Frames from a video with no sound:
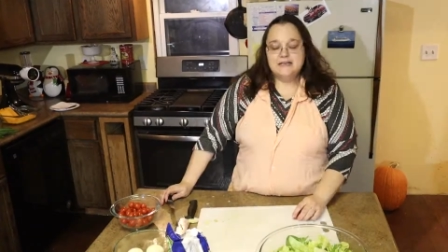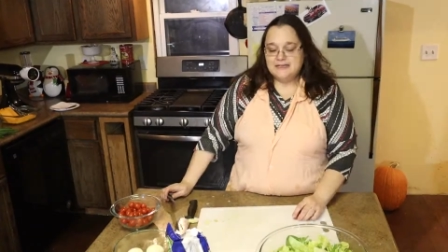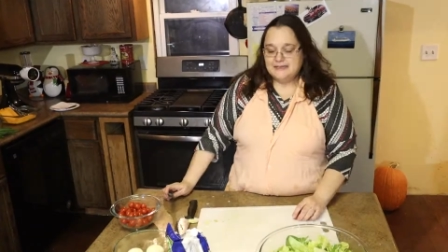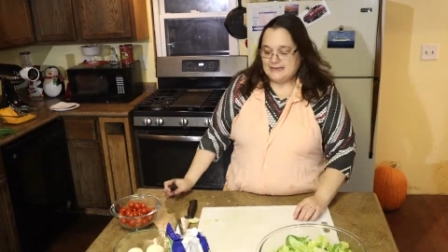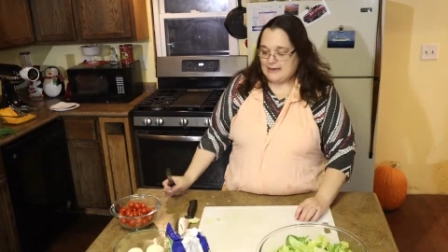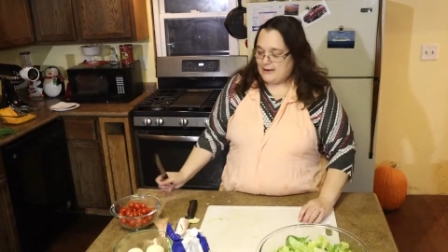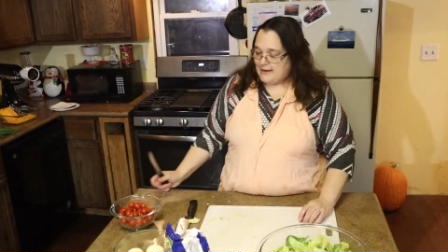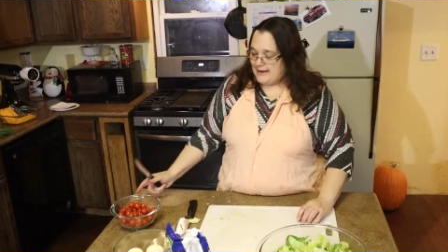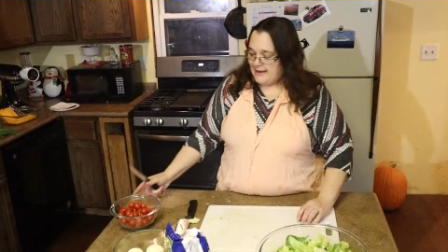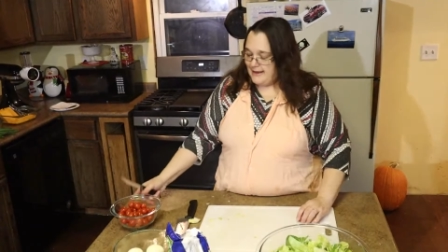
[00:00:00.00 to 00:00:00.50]

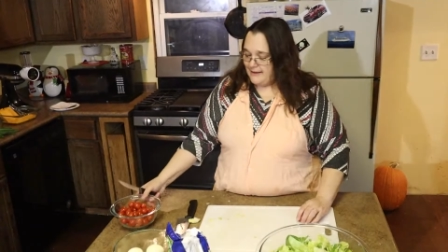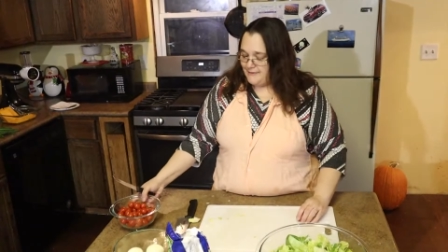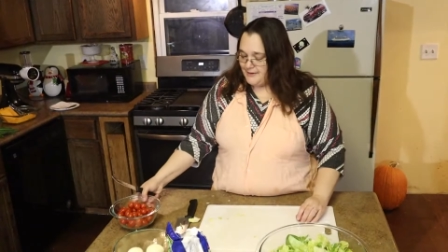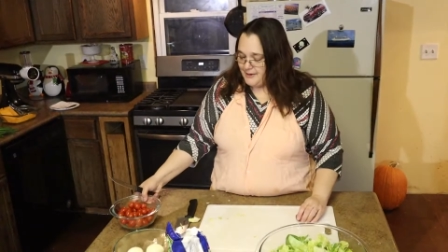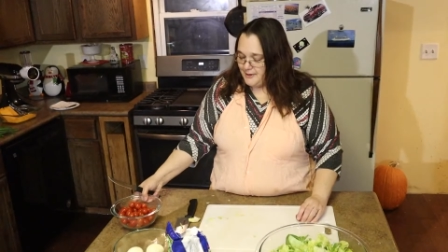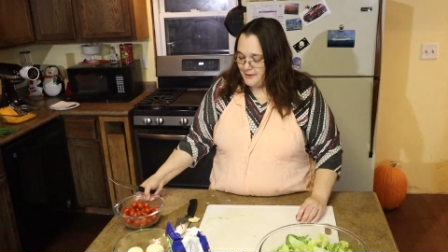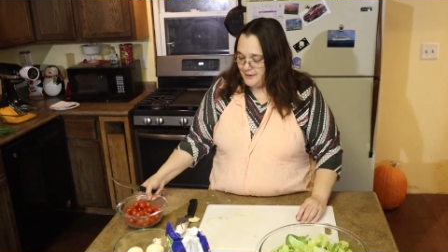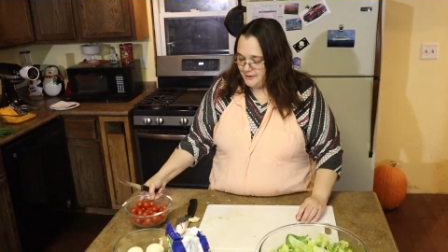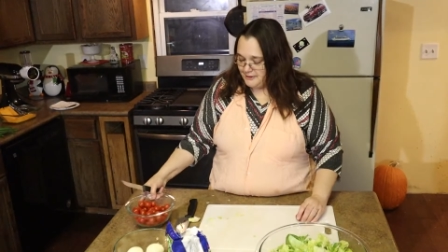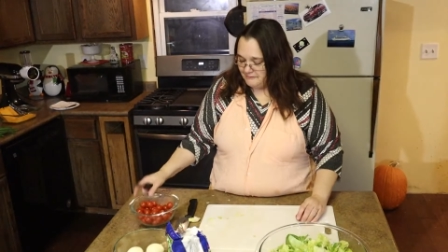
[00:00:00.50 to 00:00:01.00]
Now I have
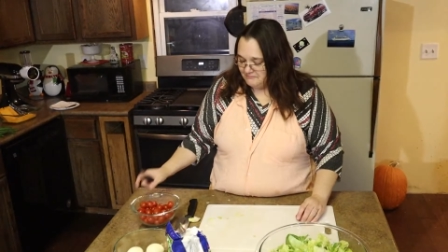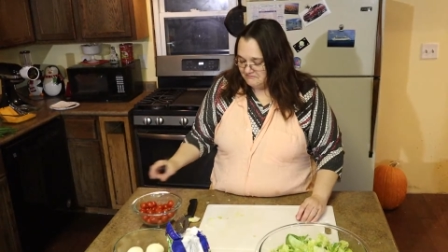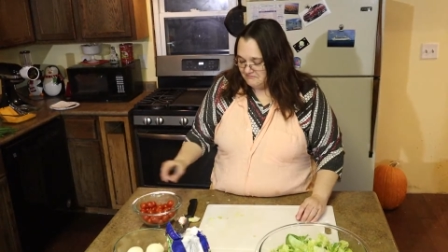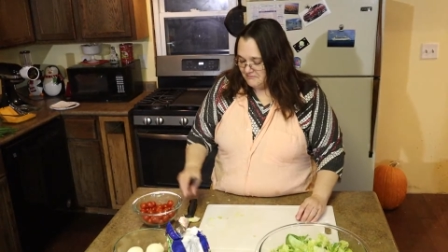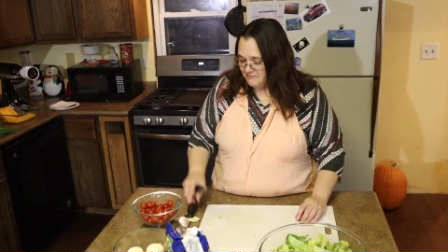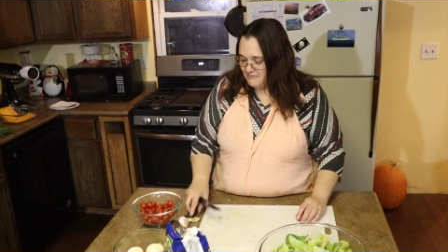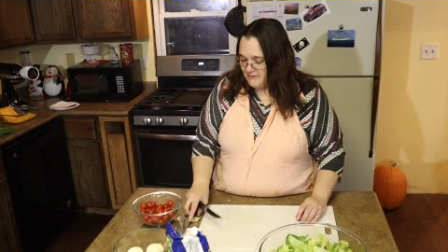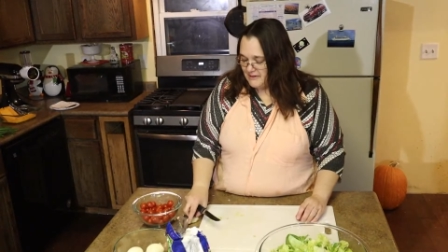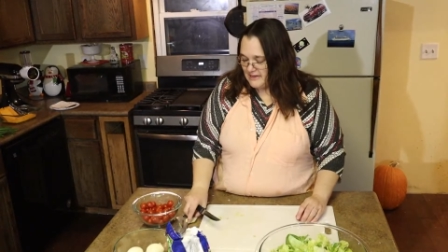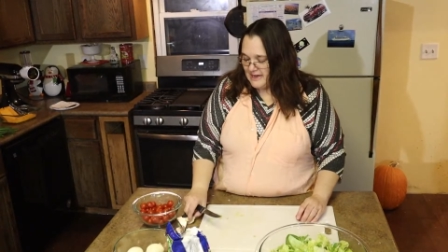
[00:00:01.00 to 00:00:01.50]

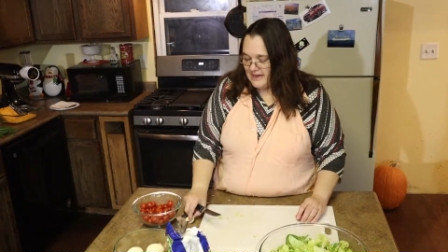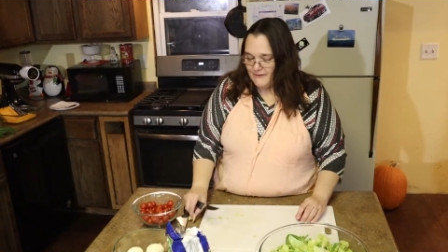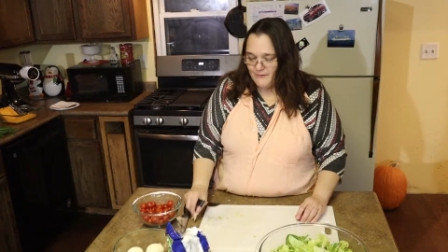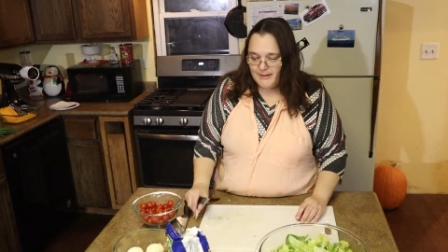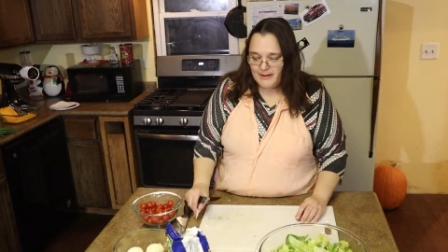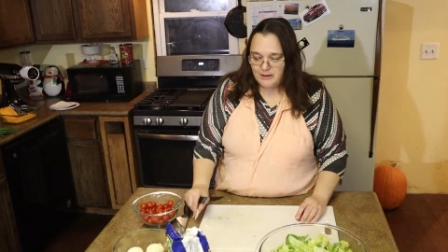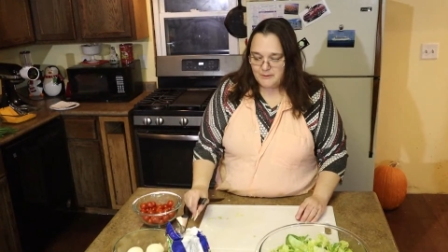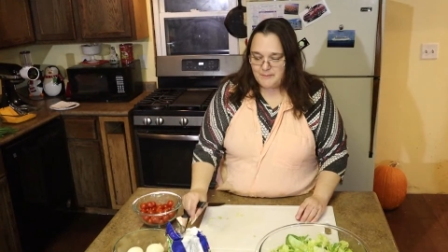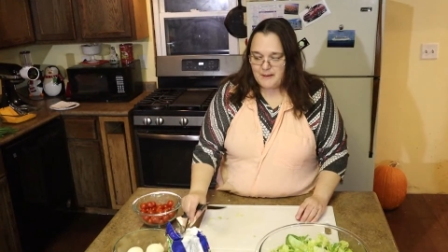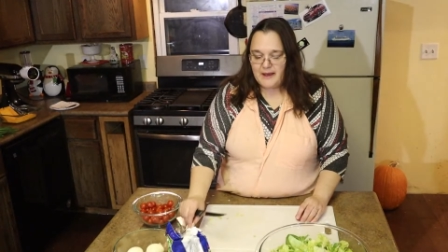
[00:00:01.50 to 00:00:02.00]

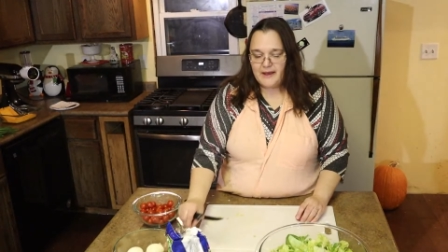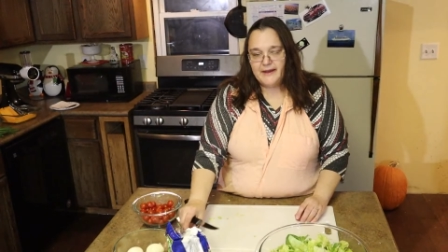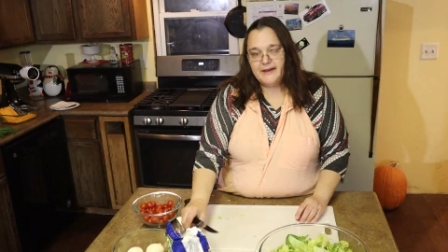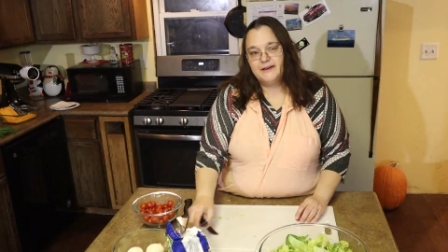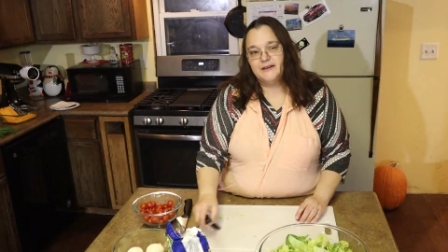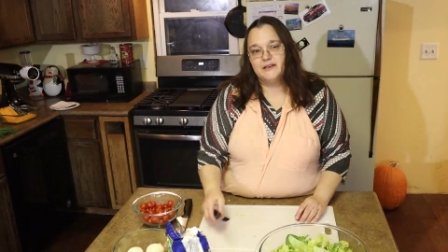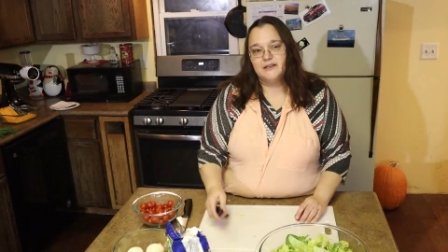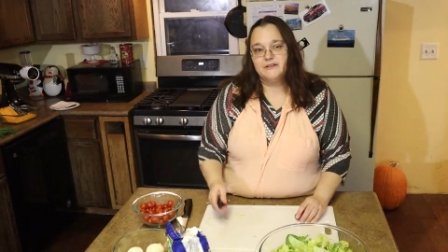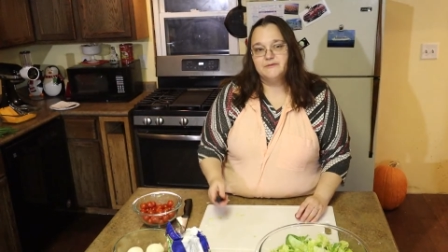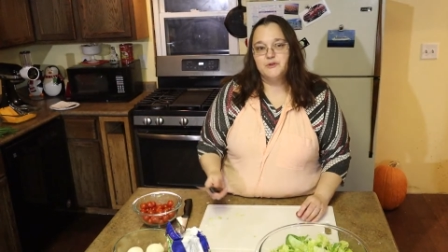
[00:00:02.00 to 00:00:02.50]
about a
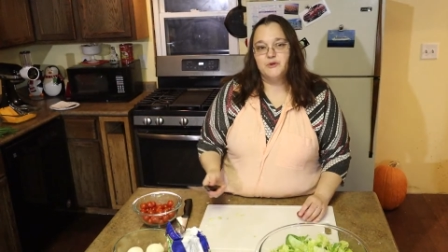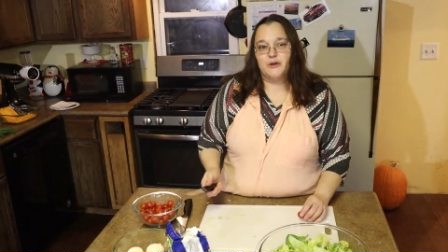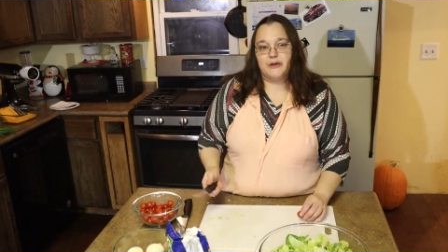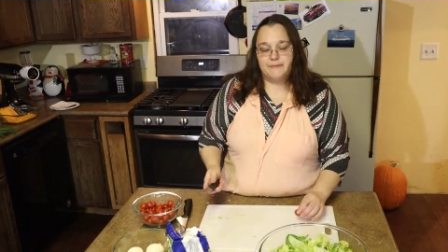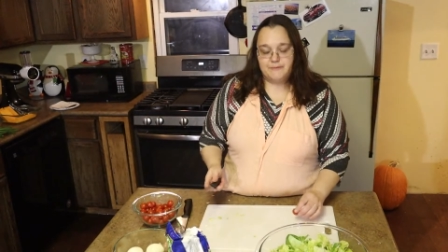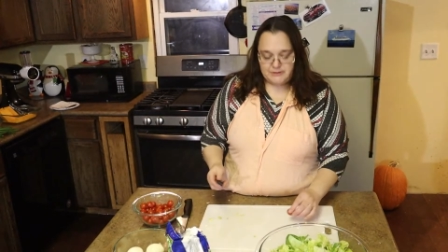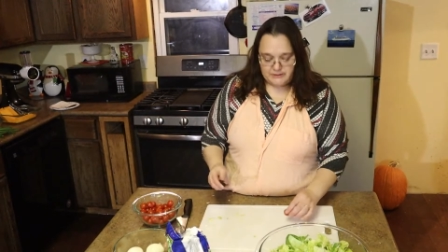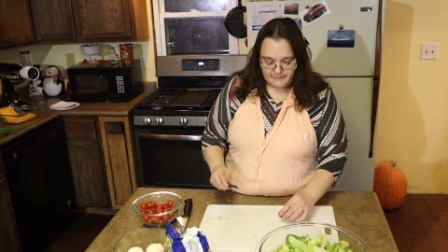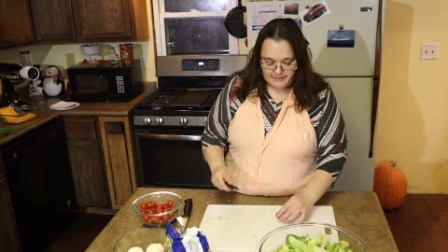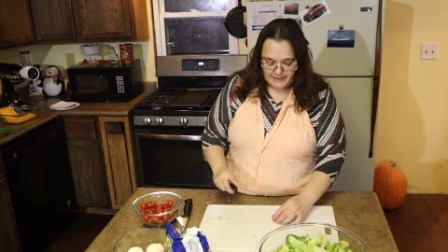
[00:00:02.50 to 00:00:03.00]
pint of
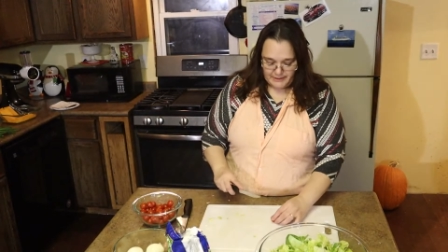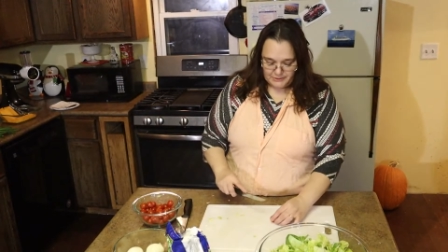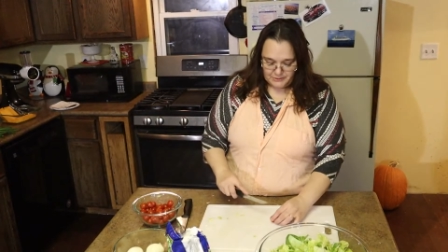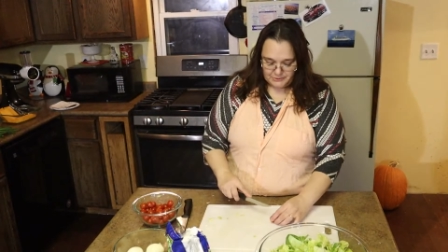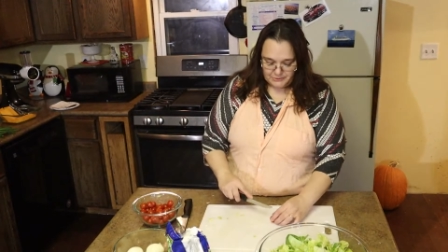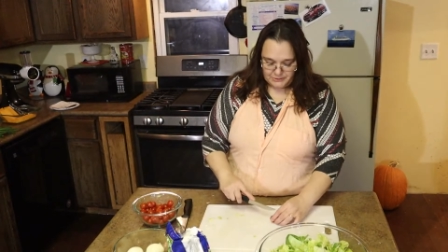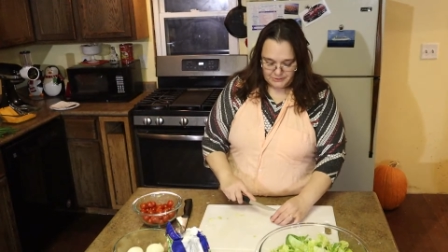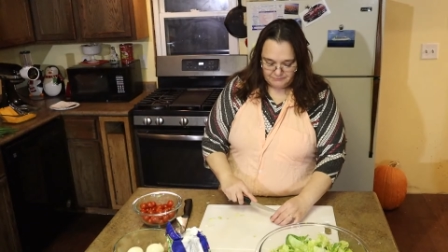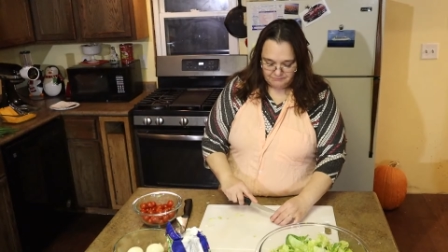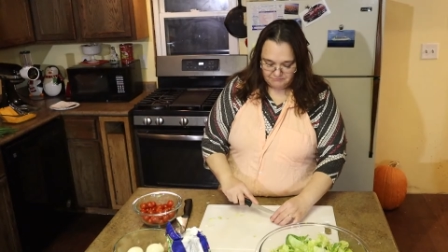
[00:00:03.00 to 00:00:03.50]
grape
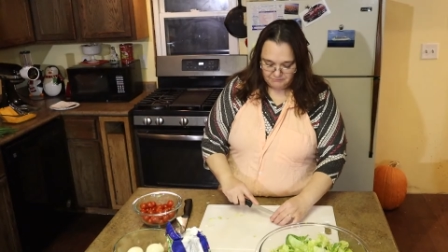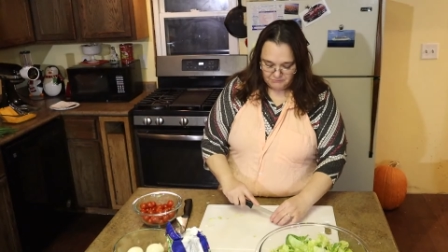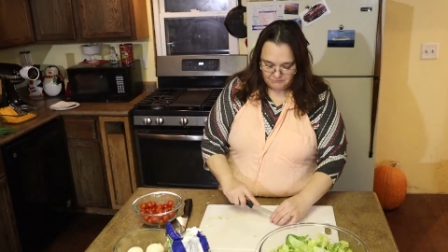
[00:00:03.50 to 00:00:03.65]
tomatoes.